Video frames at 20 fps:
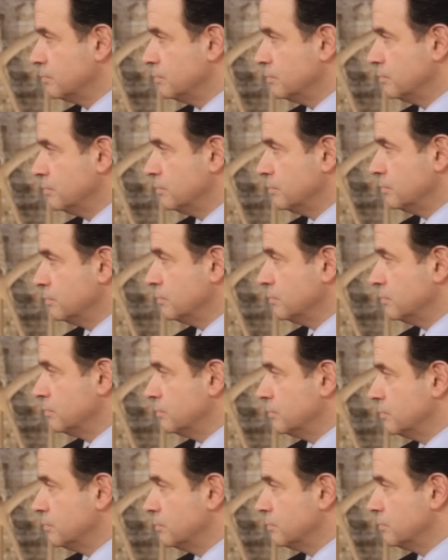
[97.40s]

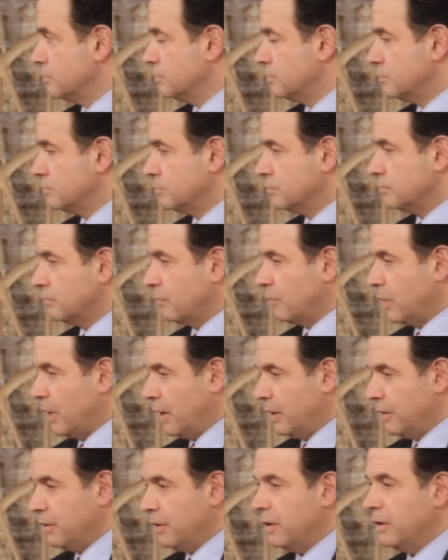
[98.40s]

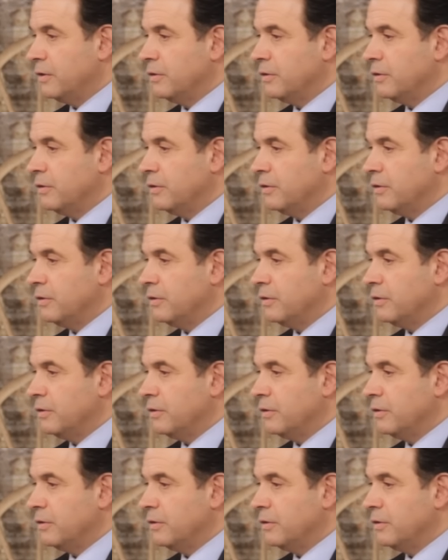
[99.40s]
This person isn't speaking.